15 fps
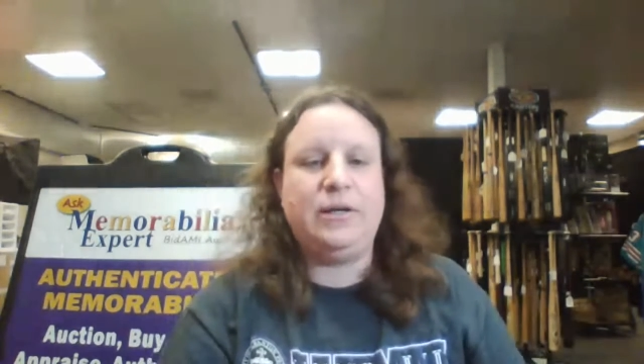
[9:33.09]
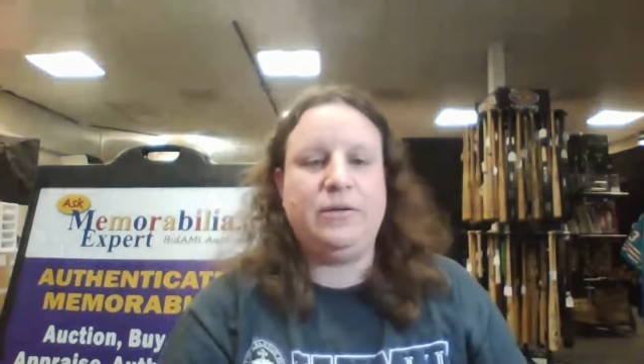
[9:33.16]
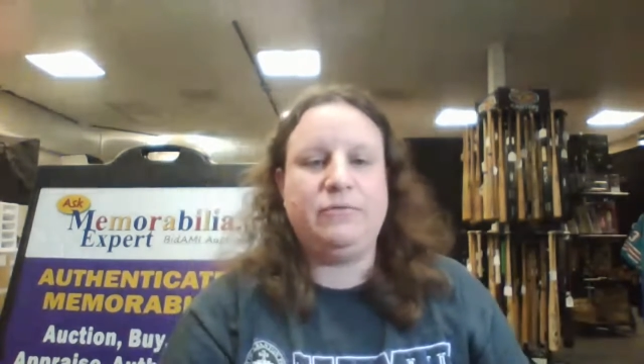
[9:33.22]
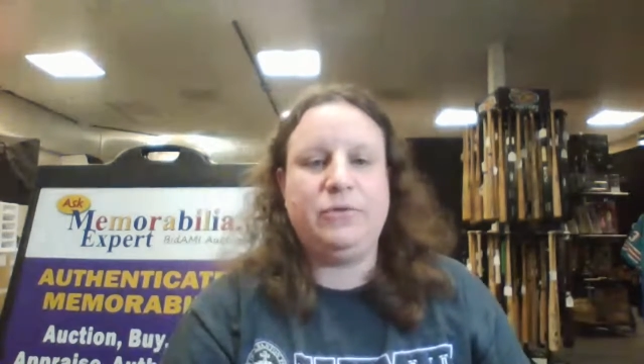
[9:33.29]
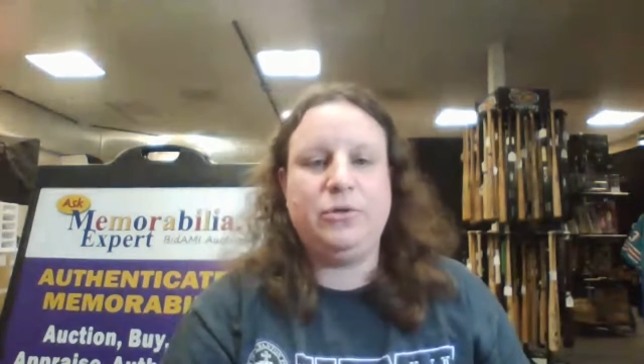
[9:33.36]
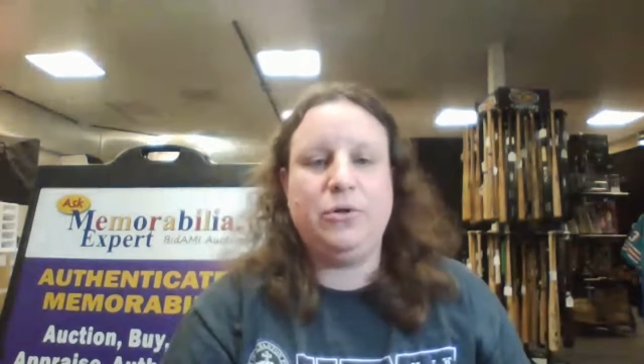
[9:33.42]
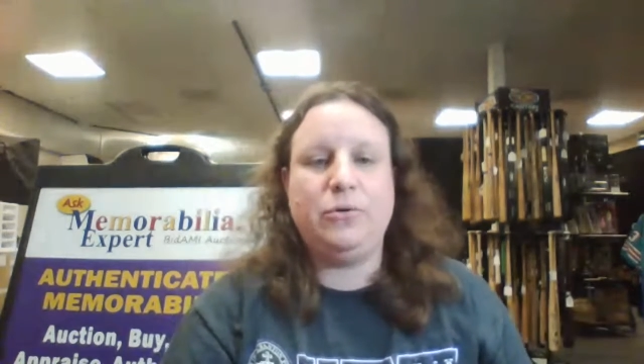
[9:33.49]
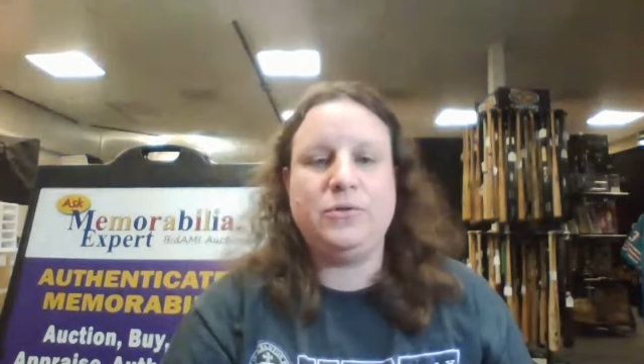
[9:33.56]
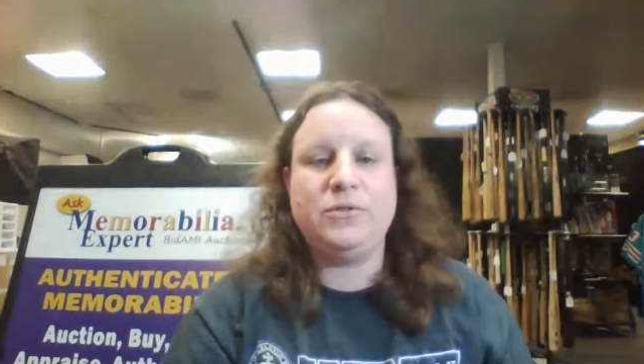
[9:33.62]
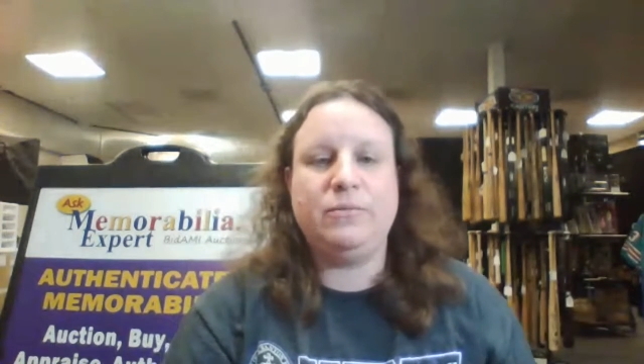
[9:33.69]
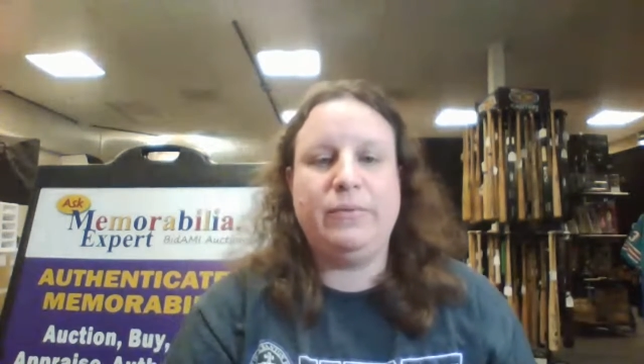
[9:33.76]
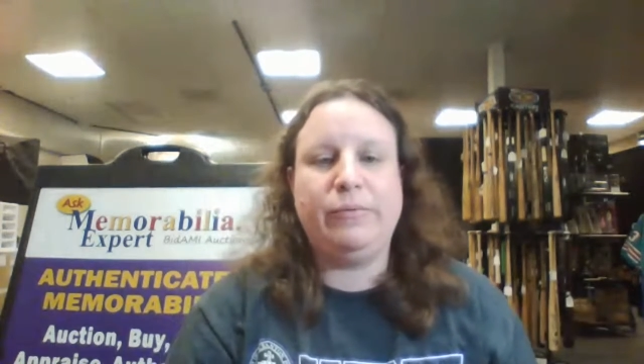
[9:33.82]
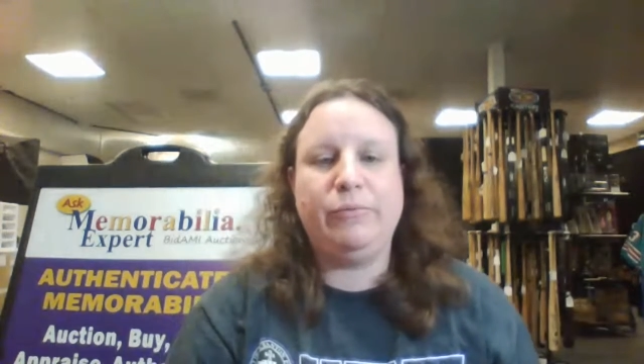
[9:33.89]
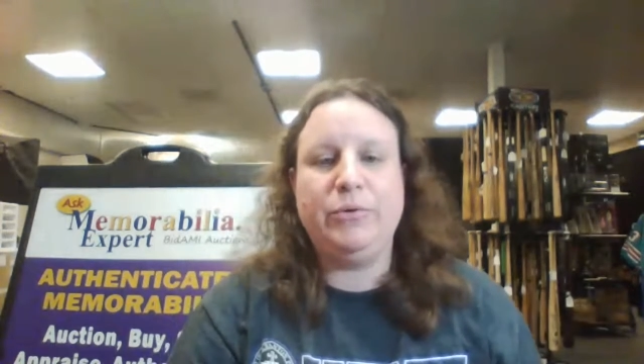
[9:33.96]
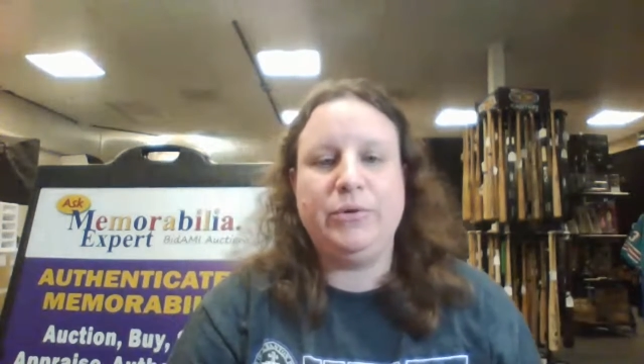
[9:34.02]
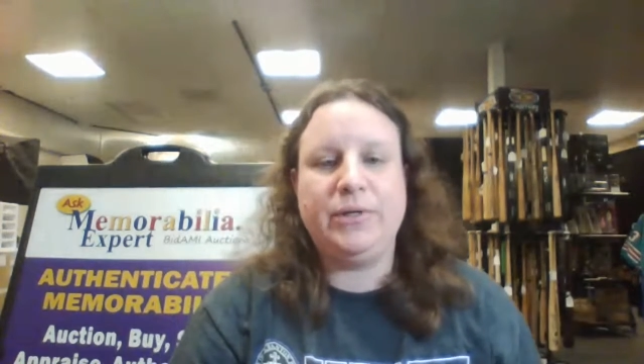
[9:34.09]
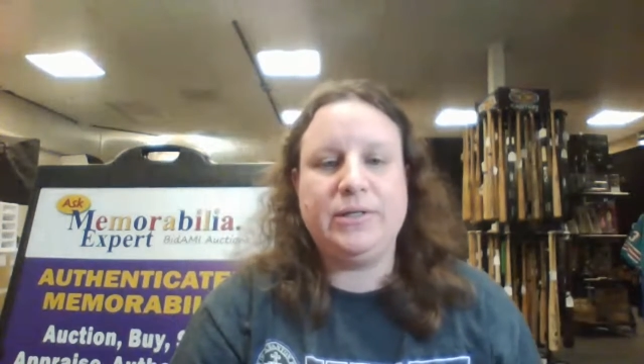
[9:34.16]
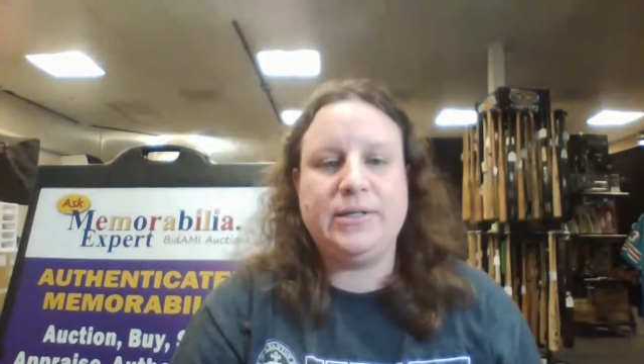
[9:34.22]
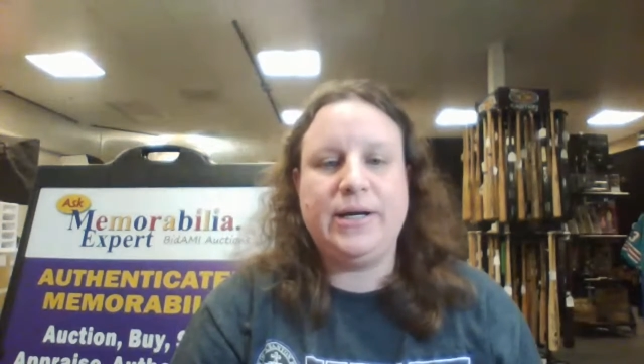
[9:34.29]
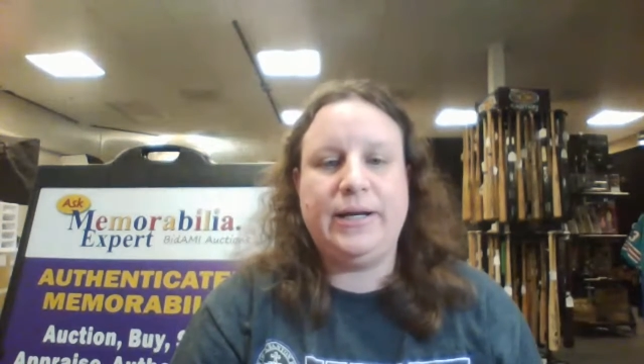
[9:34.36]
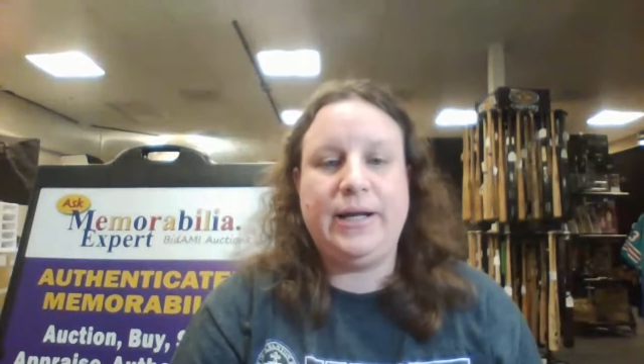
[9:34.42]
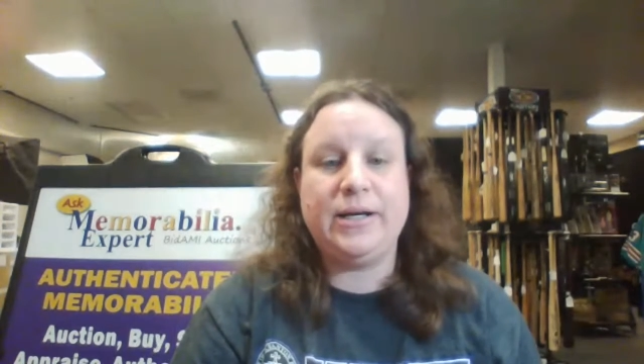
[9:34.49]
If you go to
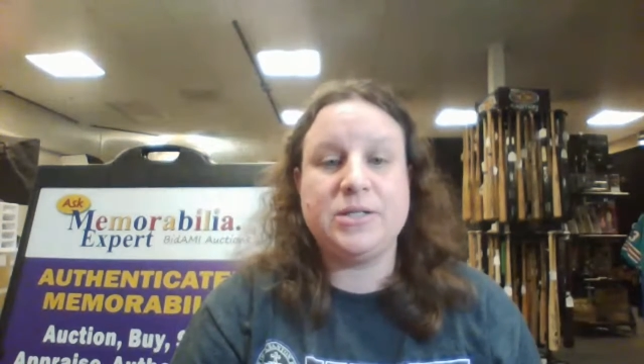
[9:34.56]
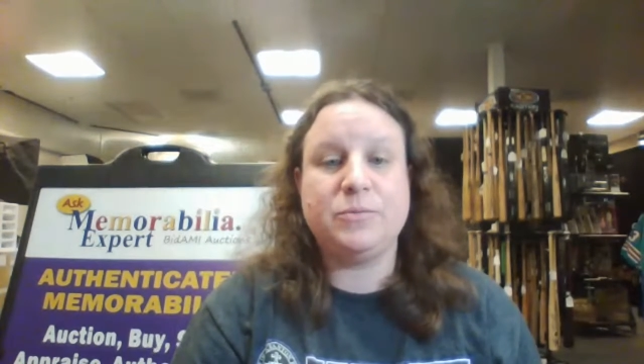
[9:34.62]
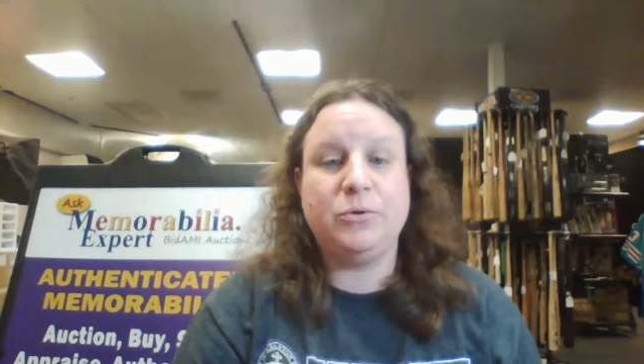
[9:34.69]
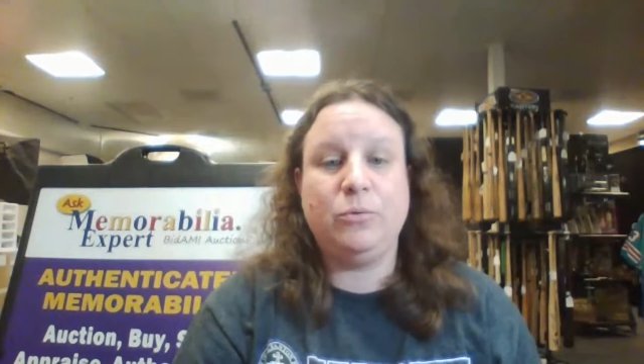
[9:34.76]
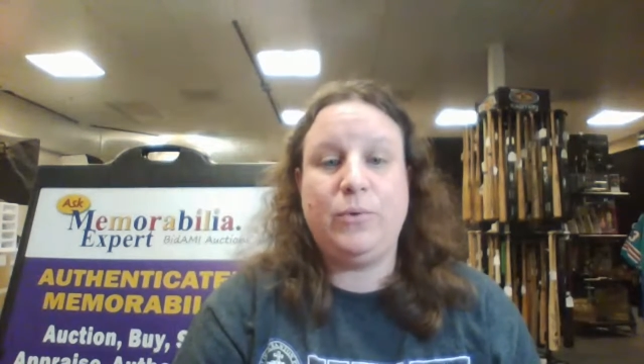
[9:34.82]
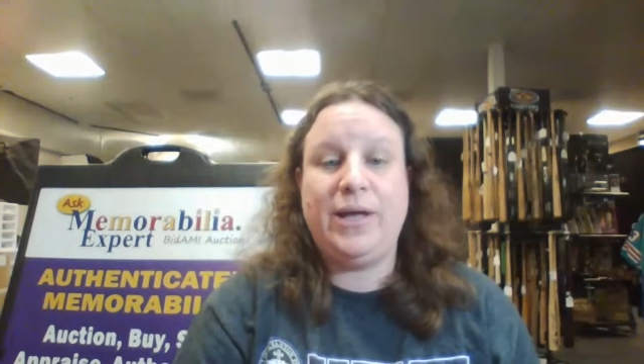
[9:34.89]
Memorabilia.Expert,